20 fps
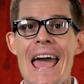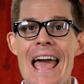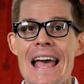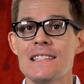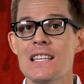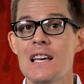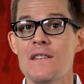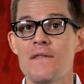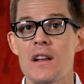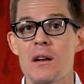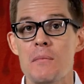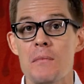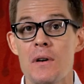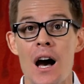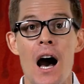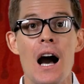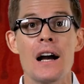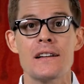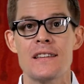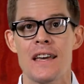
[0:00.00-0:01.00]
anti-venom
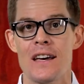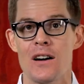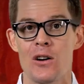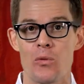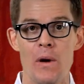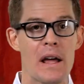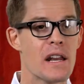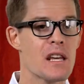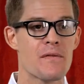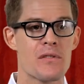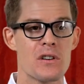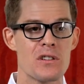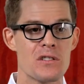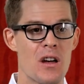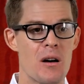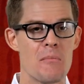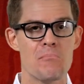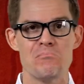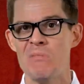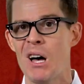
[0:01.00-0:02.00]
cocktail ready for
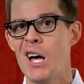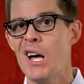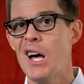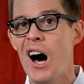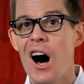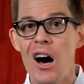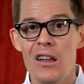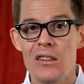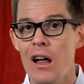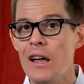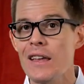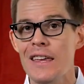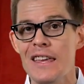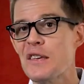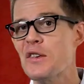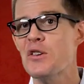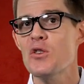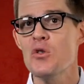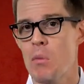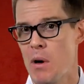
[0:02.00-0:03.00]
some unlucky
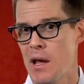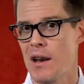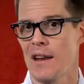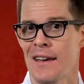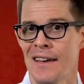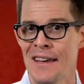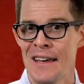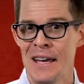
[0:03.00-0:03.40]
human.